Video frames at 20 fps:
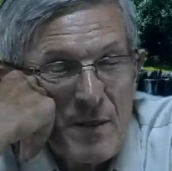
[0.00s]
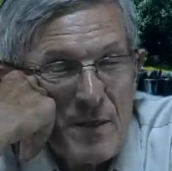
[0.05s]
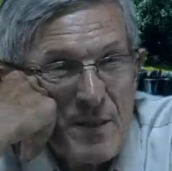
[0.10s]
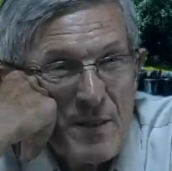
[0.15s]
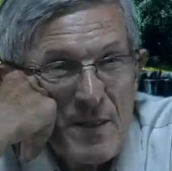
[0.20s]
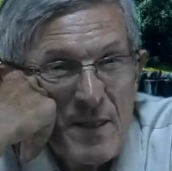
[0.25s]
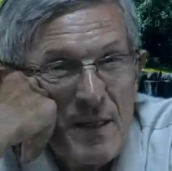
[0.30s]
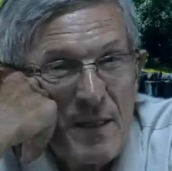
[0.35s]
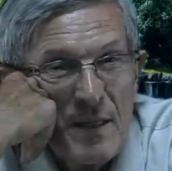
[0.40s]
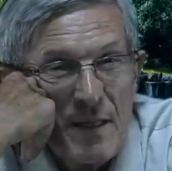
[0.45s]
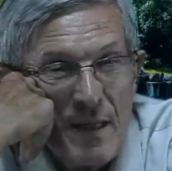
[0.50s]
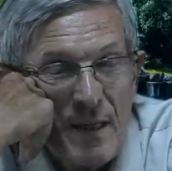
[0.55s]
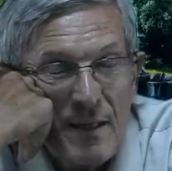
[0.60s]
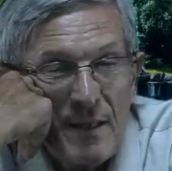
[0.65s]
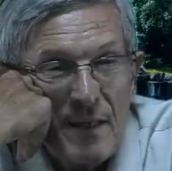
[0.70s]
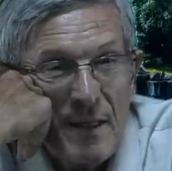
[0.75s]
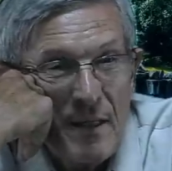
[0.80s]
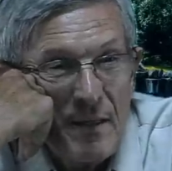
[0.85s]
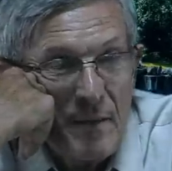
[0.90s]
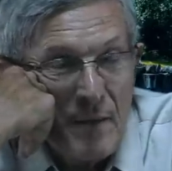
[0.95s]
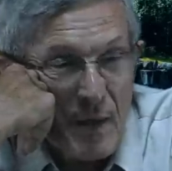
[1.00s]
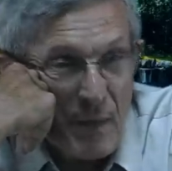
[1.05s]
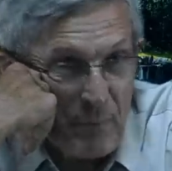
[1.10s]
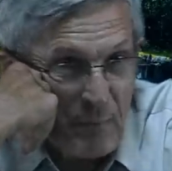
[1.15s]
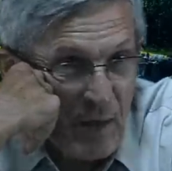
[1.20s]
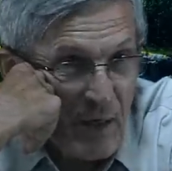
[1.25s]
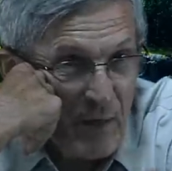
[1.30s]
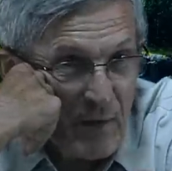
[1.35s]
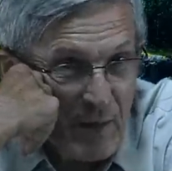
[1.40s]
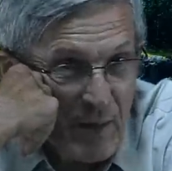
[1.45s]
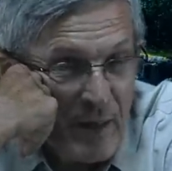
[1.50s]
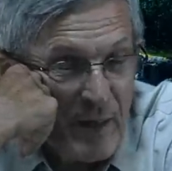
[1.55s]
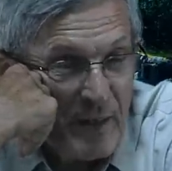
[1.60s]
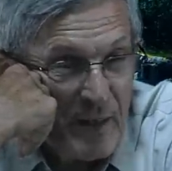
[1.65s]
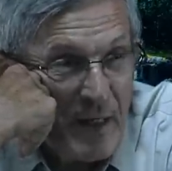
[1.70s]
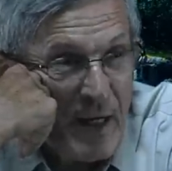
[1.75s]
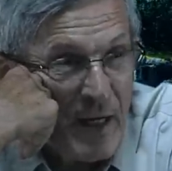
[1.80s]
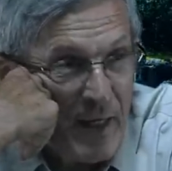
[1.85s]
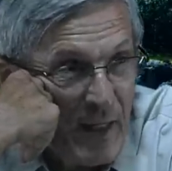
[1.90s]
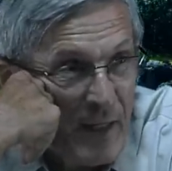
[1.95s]
sin had apparently had
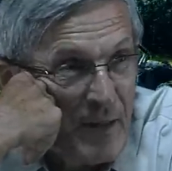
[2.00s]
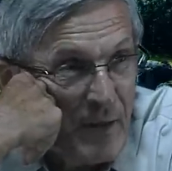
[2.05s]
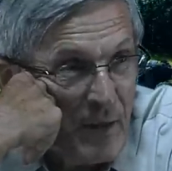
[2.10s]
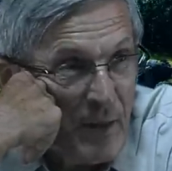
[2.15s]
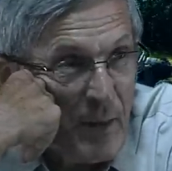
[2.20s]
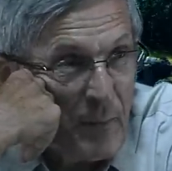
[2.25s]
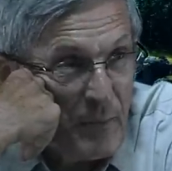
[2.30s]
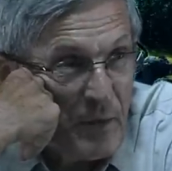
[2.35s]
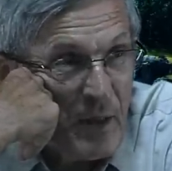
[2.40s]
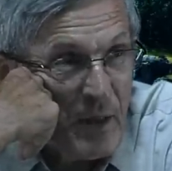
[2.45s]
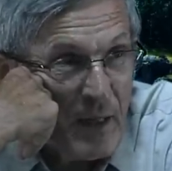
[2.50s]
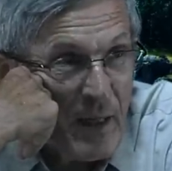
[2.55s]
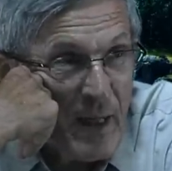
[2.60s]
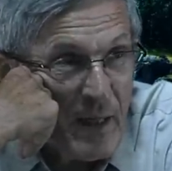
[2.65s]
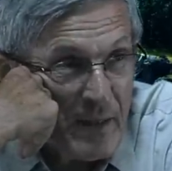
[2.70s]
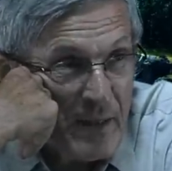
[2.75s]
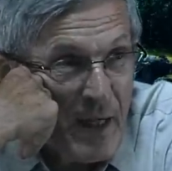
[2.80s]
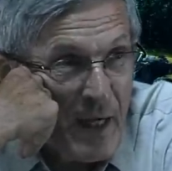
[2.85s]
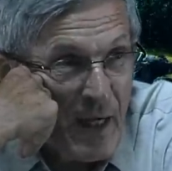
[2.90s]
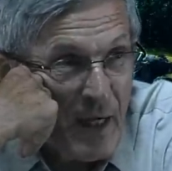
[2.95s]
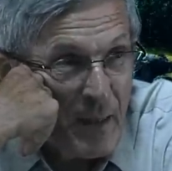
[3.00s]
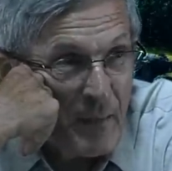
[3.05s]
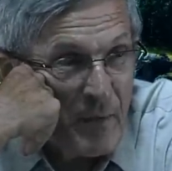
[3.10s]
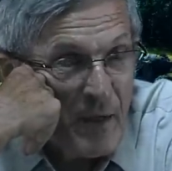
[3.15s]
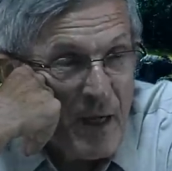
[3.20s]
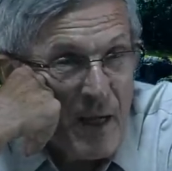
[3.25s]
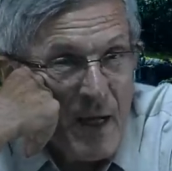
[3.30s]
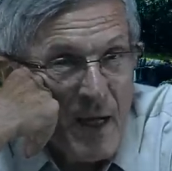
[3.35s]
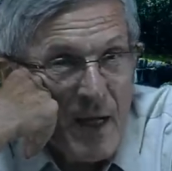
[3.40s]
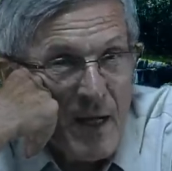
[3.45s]
not entered up till that time, no.